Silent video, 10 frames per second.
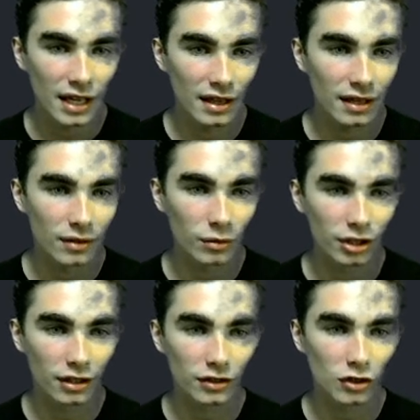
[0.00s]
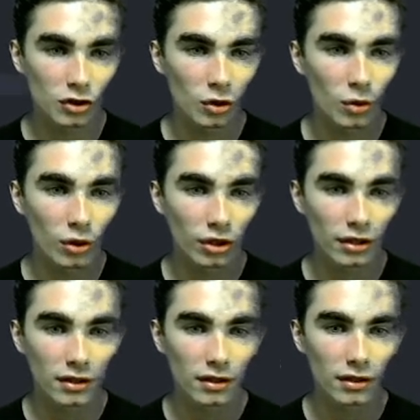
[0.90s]
then we're going to store
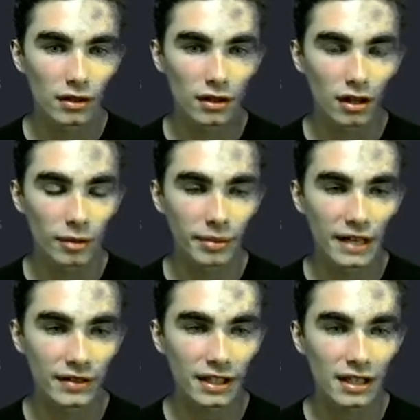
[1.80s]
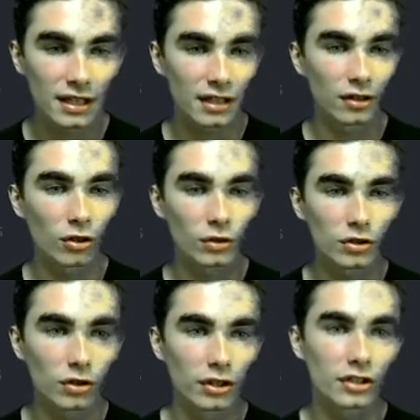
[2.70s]
our private key in local
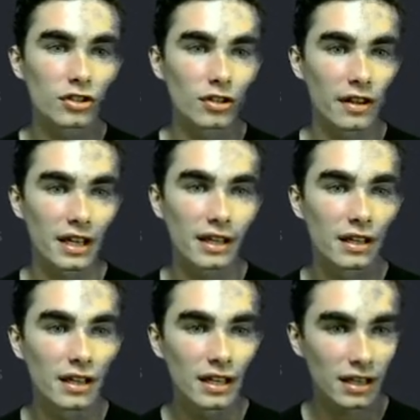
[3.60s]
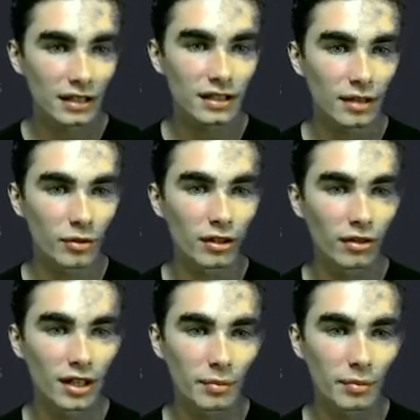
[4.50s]
storage so that next time we load up, we